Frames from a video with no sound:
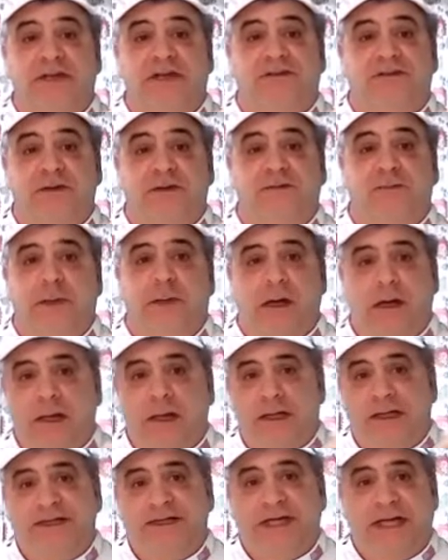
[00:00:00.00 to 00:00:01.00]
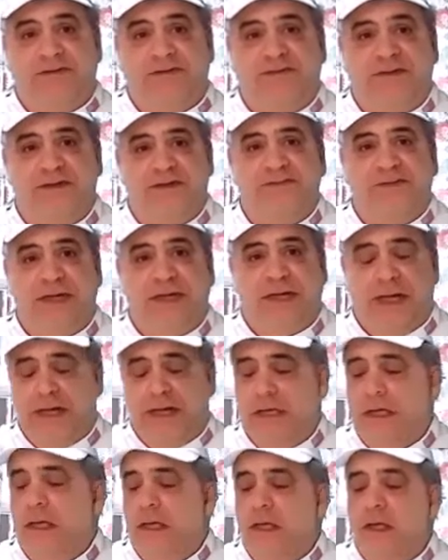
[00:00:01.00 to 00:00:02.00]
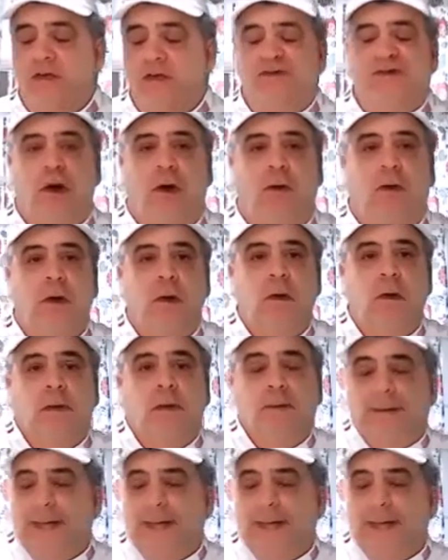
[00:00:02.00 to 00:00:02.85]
finish this. We are gonna taste this today. So